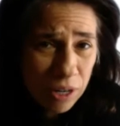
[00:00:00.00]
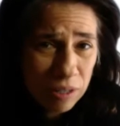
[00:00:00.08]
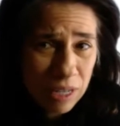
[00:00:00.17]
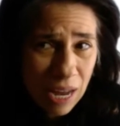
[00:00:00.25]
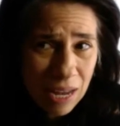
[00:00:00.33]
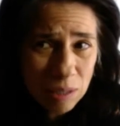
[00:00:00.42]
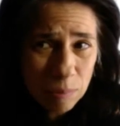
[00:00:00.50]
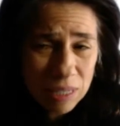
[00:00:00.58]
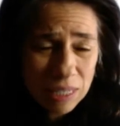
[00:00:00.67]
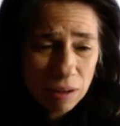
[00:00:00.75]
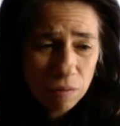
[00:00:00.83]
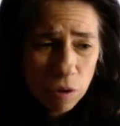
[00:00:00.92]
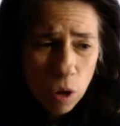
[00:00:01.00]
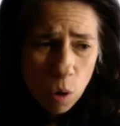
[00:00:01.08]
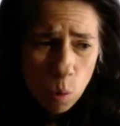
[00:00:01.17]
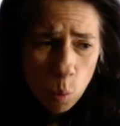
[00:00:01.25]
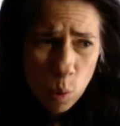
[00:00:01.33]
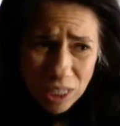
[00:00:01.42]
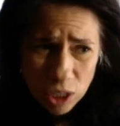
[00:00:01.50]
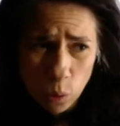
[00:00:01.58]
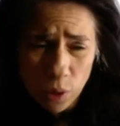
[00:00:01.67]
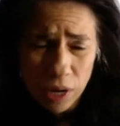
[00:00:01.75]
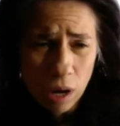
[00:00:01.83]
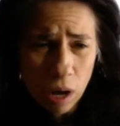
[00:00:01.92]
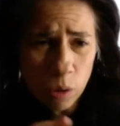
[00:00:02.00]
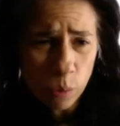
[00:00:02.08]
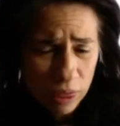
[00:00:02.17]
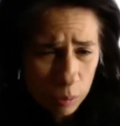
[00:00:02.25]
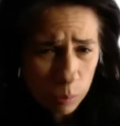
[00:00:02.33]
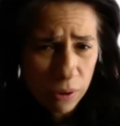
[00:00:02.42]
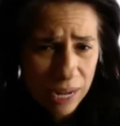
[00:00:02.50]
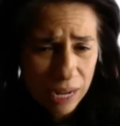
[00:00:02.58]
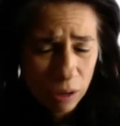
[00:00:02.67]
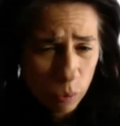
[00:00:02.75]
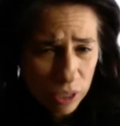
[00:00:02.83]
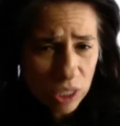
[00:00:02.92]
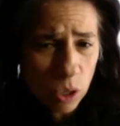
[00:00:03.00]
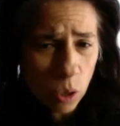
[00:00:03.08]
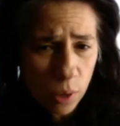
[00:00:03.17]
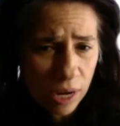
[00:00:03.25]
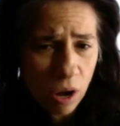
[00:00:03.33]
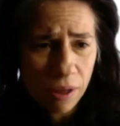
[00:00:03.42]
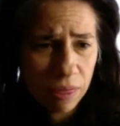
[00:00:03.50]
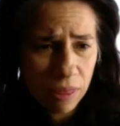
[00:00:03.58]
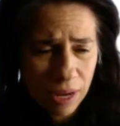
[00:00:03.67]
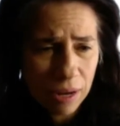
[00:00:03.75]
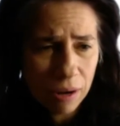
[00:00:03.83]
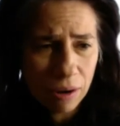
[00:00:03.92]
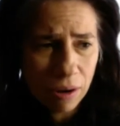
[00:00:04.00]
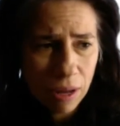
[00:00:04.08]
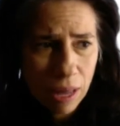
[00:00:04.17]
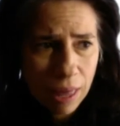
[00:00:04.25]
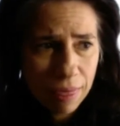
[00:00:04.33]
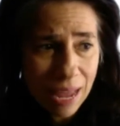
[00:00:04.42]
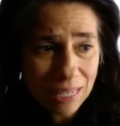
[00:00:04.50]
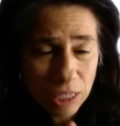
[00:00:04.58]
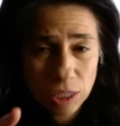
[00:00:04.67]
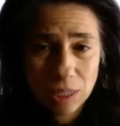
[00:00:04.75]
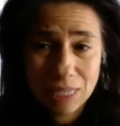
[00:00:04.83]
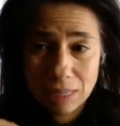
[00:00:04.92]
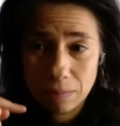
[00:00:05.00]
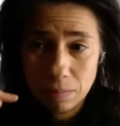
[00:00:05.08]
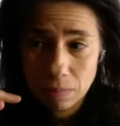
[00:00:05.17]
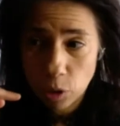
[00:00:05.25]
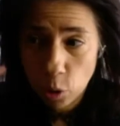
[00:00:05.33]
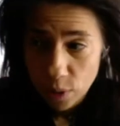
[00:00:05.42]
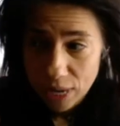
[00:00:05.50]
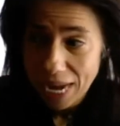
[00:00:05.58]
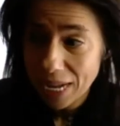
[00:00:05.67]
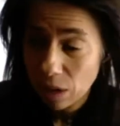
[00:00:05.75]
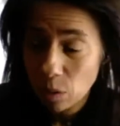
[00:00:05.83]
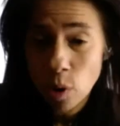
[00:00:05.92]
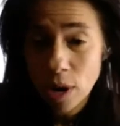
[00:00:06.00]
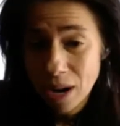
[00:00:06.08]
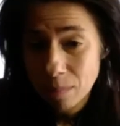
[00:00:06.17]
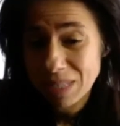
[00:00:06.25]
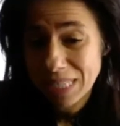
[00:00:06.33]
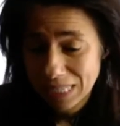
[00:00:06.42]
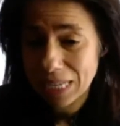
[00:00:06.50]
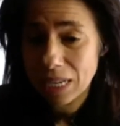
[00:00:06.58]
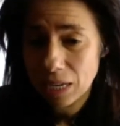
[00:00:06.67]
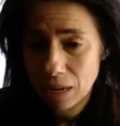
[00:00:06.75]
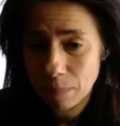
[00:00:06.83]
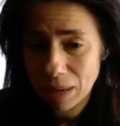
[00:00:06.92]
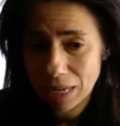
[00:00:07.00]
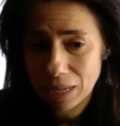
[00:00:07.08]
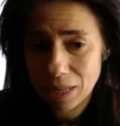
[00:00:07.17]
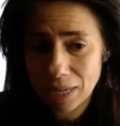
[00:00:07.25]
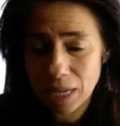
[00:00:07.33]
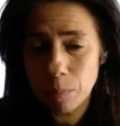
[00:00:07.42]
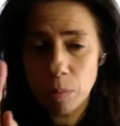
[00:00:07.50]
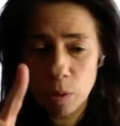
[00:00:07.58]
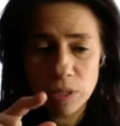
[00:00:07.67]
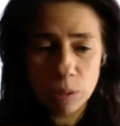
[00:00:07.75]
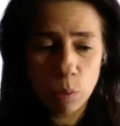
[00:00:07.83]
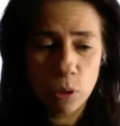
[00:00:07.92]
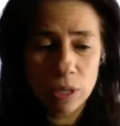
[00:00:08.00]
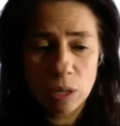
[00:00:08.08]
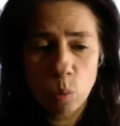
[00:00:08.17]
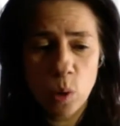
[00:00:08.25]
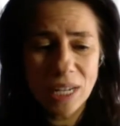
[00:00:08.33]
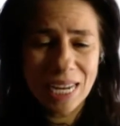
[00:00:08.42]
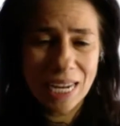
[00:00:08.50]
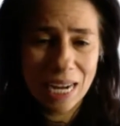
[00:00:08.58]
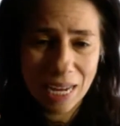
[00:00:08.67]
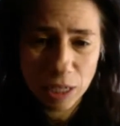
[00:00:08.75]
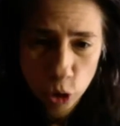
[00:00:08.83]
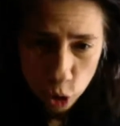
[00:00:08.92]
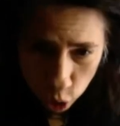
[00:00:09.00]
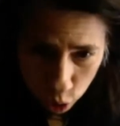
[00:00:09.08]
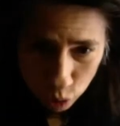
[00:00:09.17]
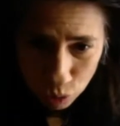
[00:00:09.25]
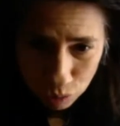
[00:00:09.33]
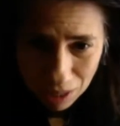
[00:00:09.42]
to ask myself, what's going on with the brain? What's going on there that's creating what I'm seeing in my clinic? But most importantly, what can I do